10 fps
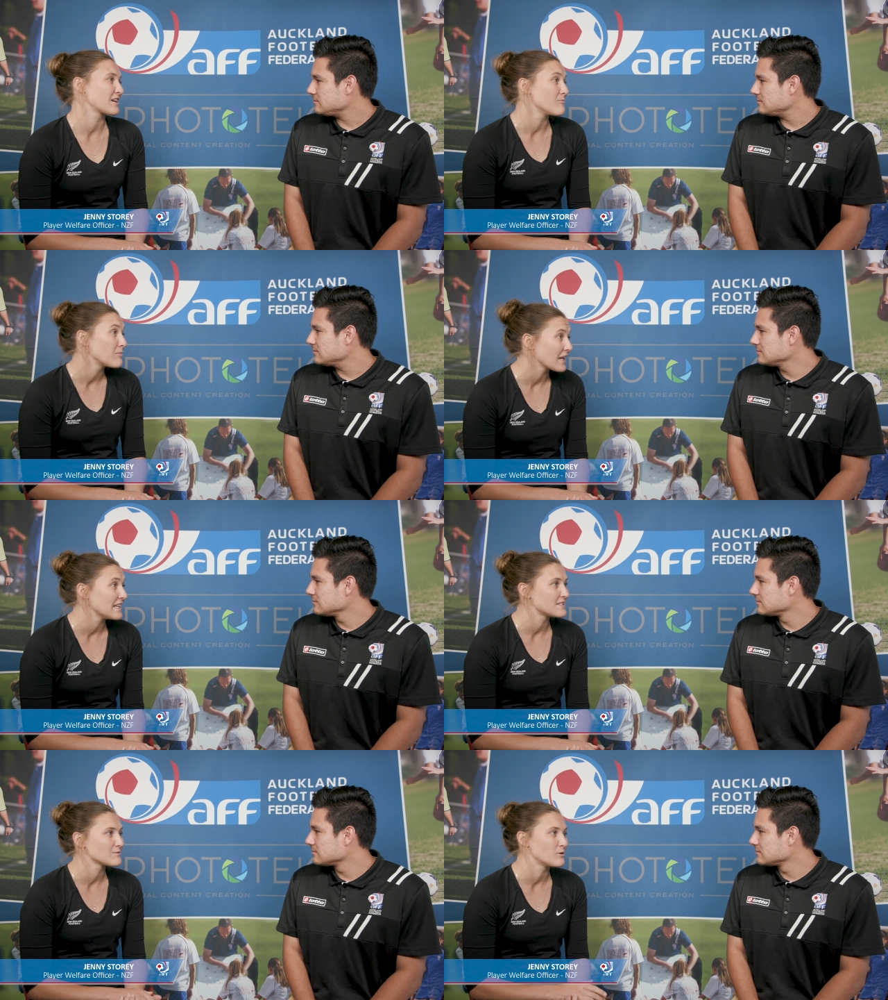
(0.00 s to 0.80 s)

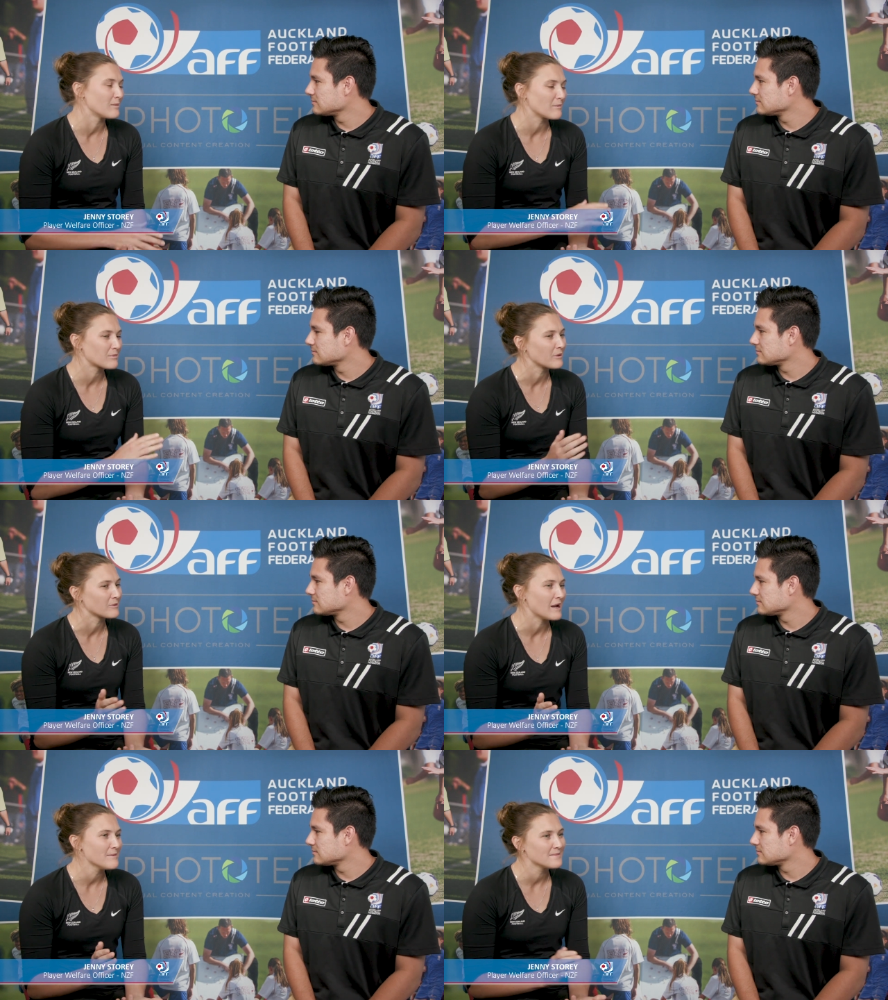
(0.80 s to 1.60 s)
Speaker 1: complete warm-up
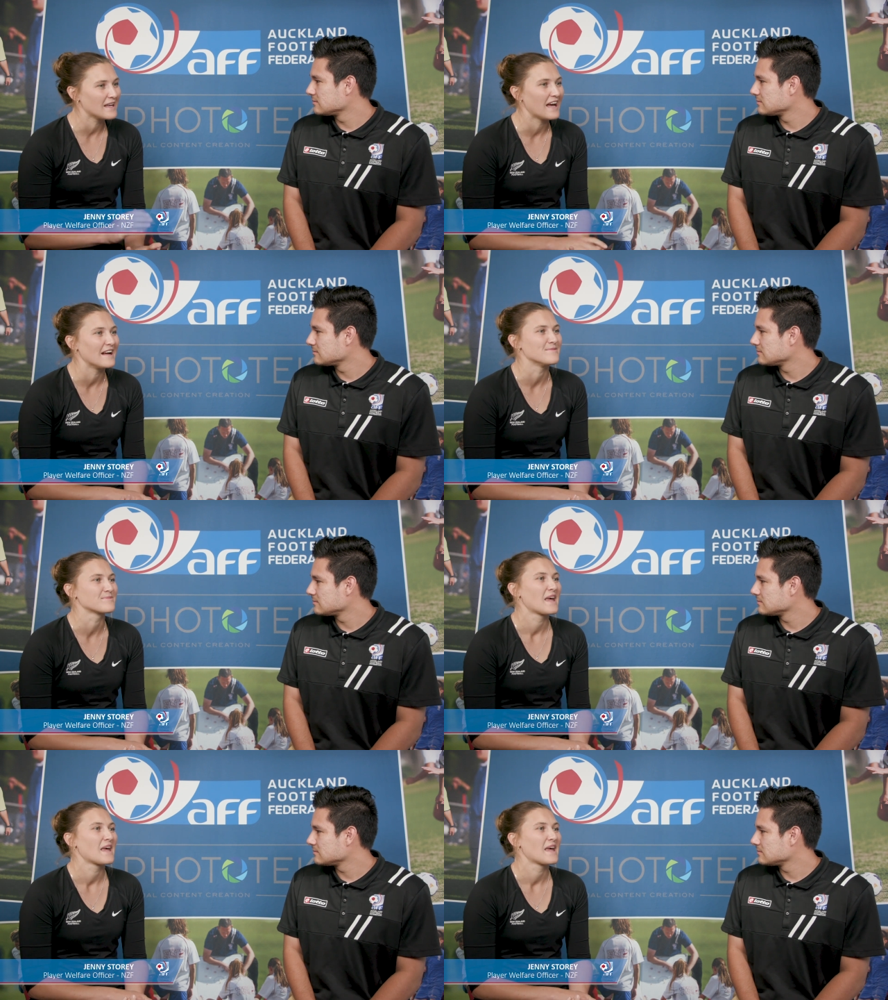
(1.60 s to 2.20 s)
program. Um,